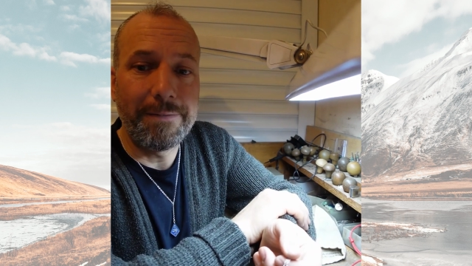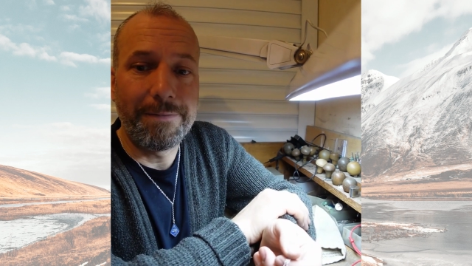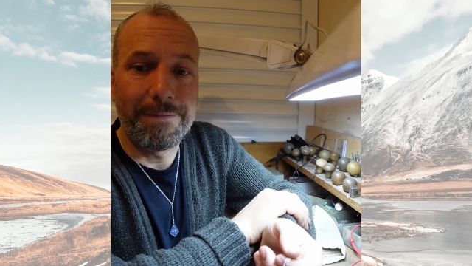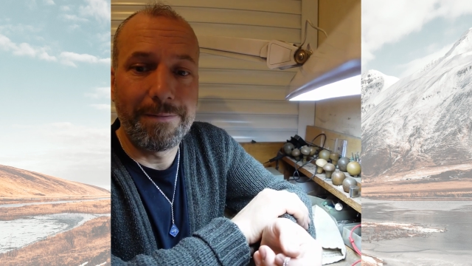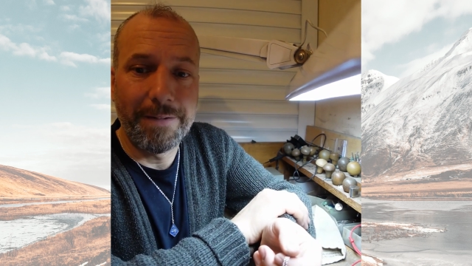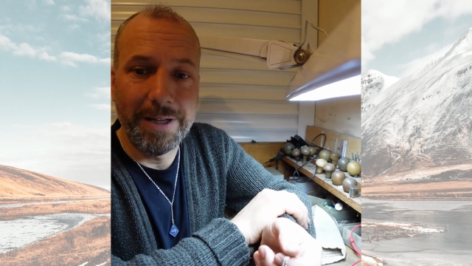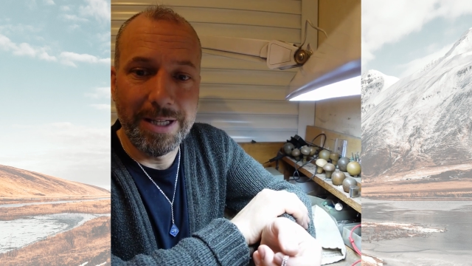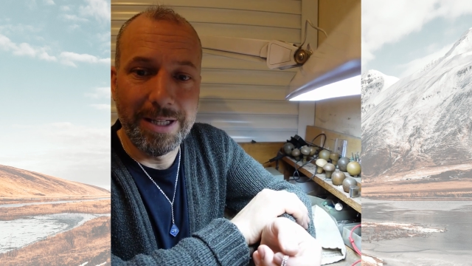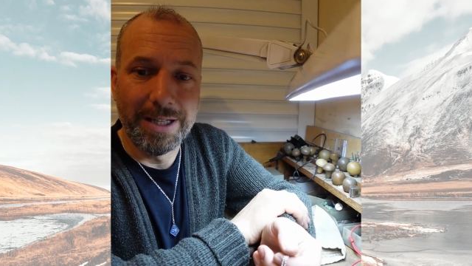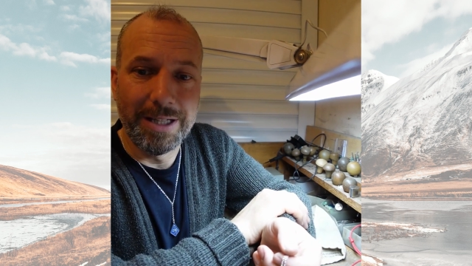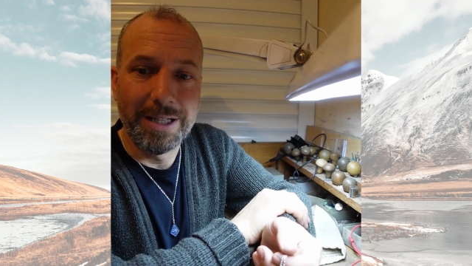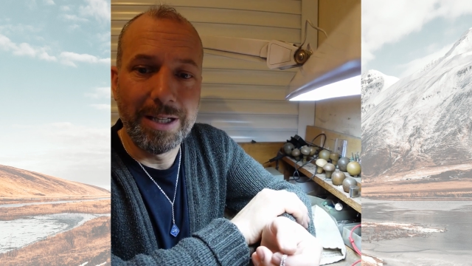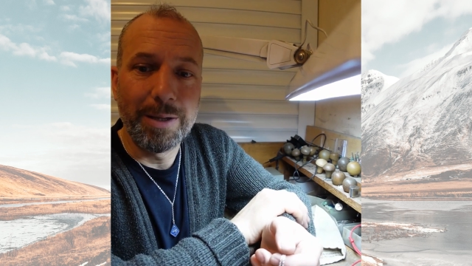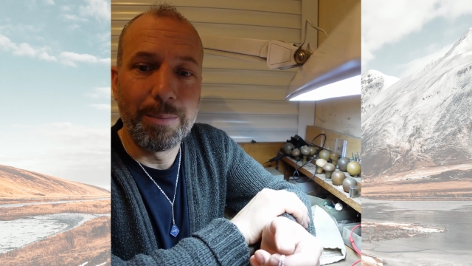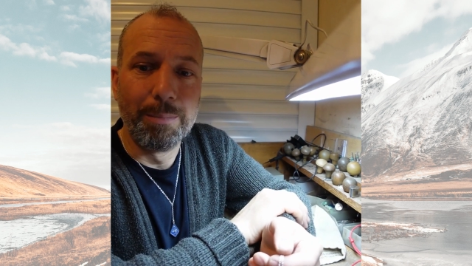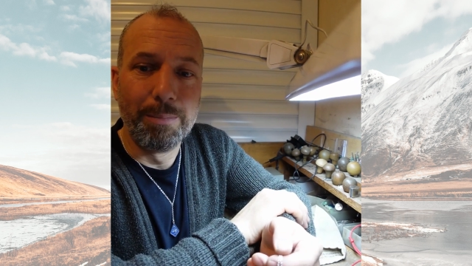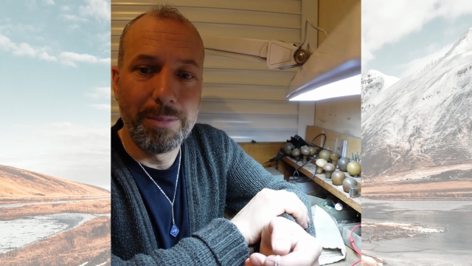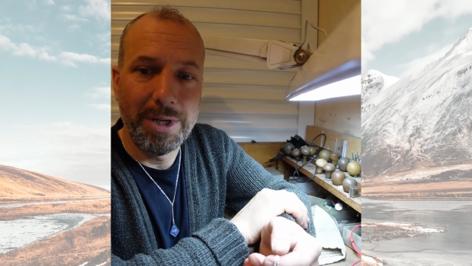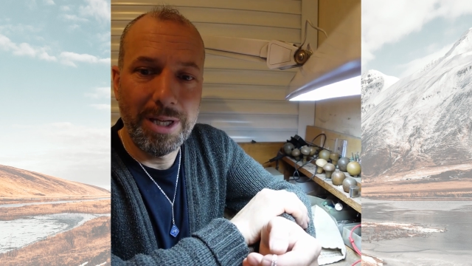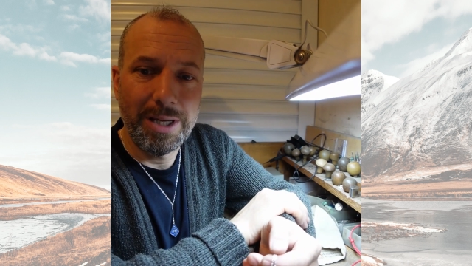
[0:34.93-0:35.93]
figgy
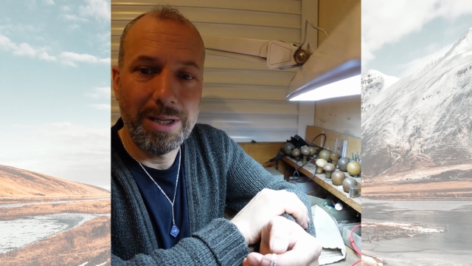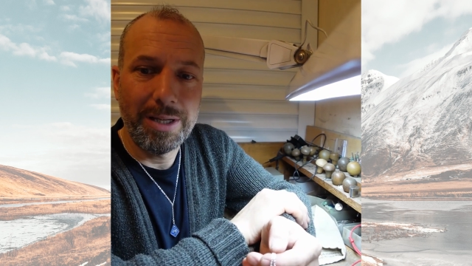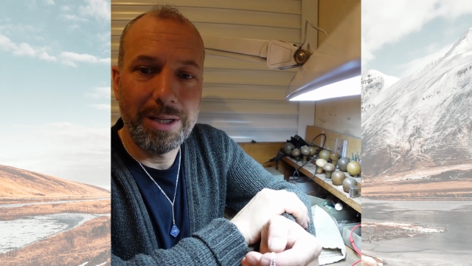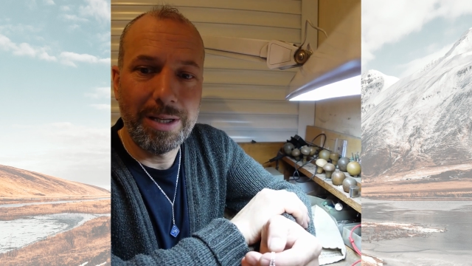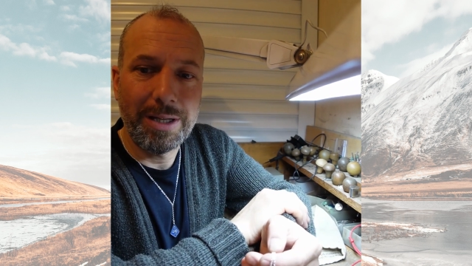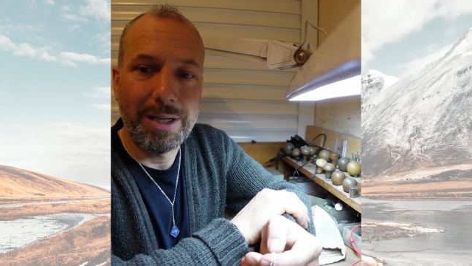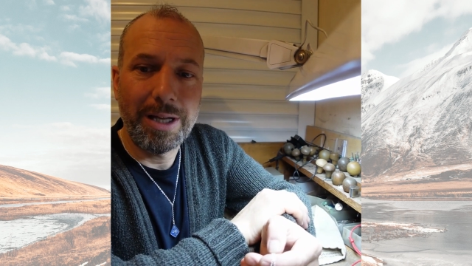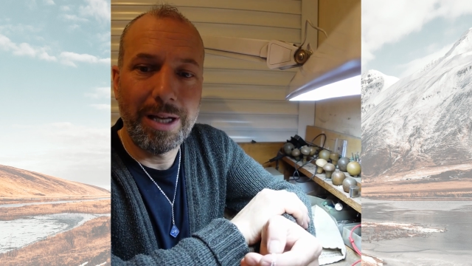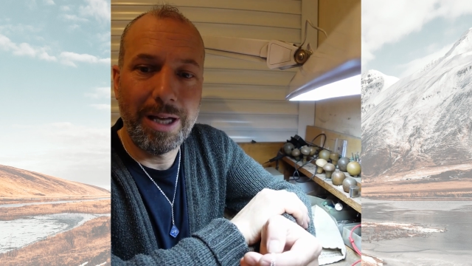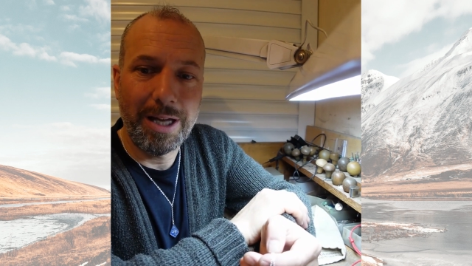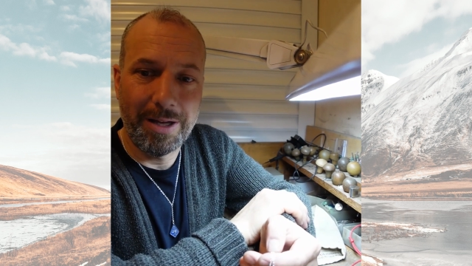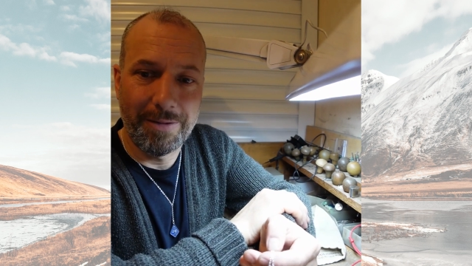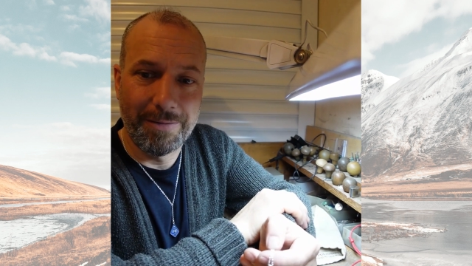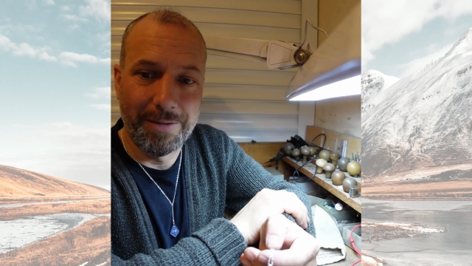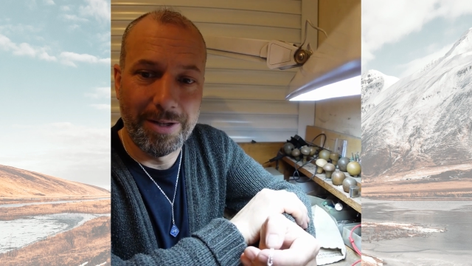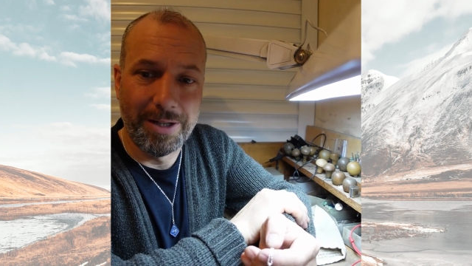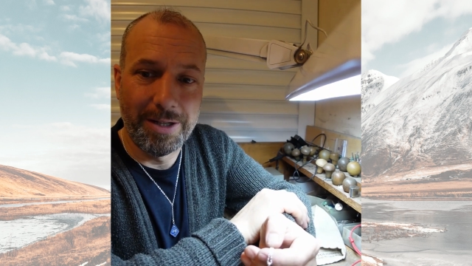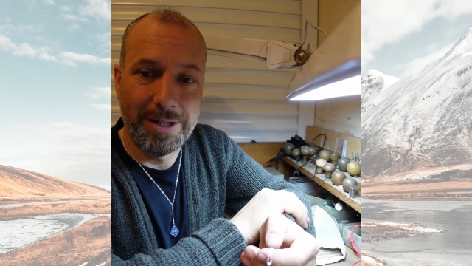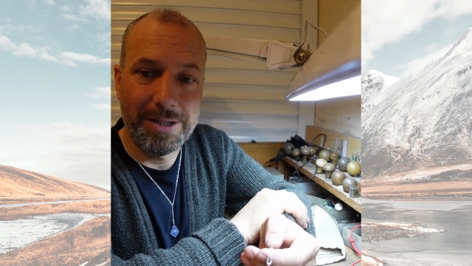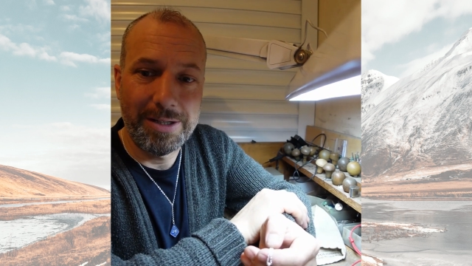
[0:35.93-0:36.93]
mere
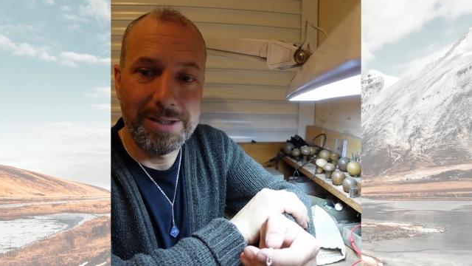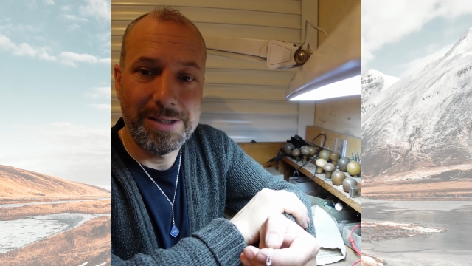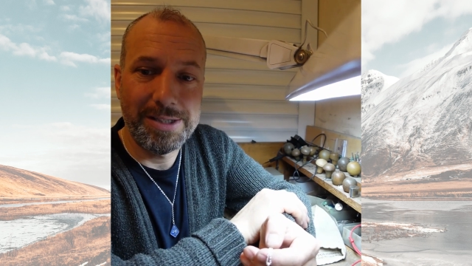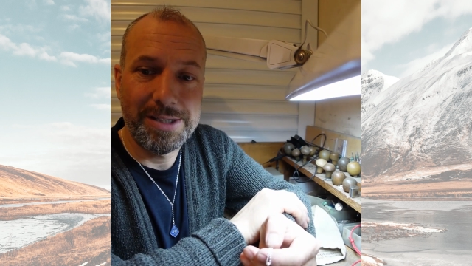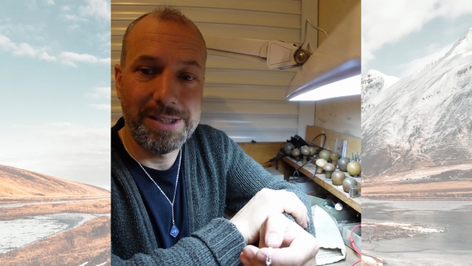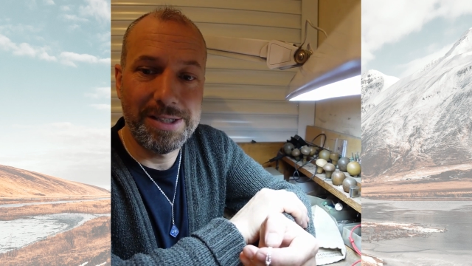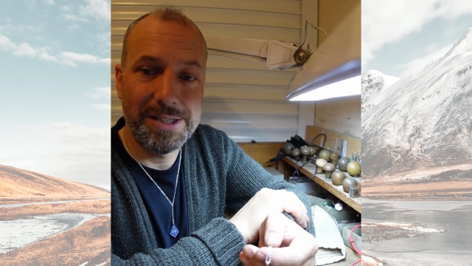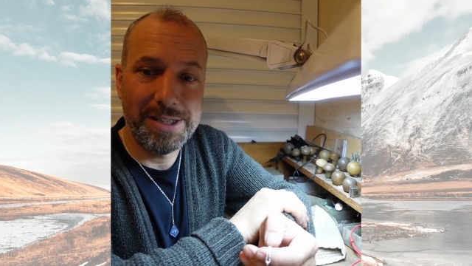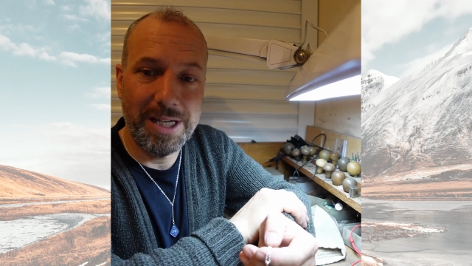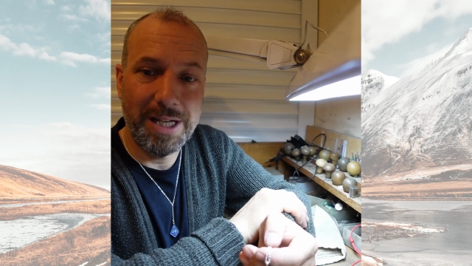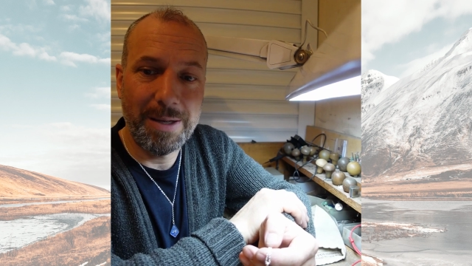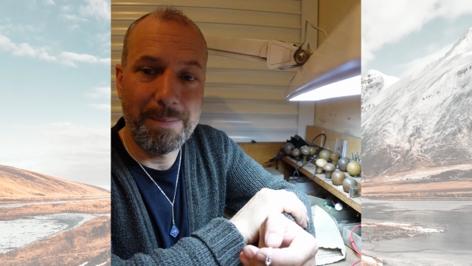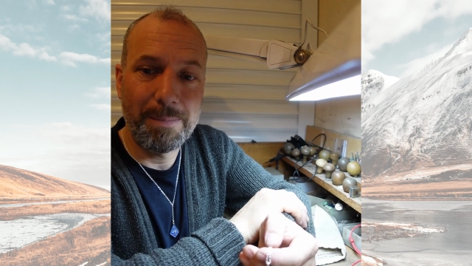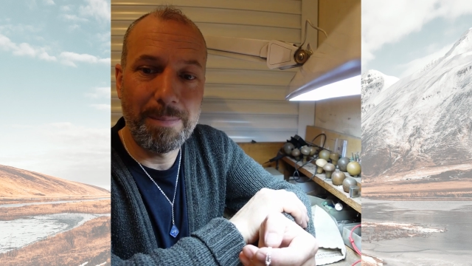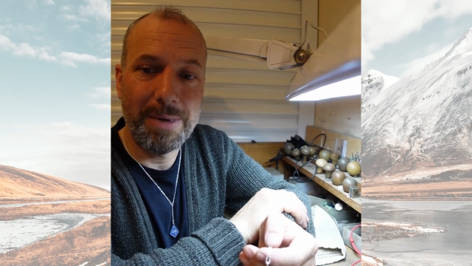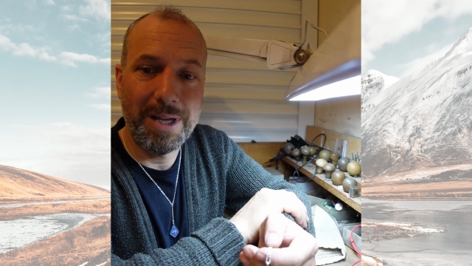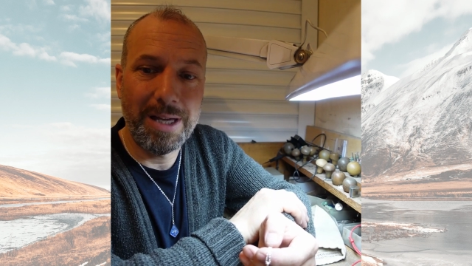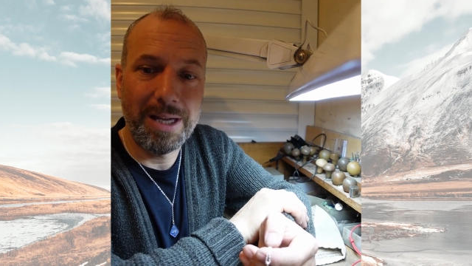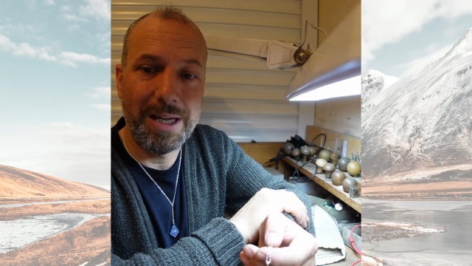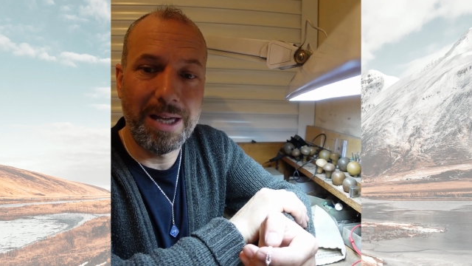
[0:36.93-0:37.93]
hava sem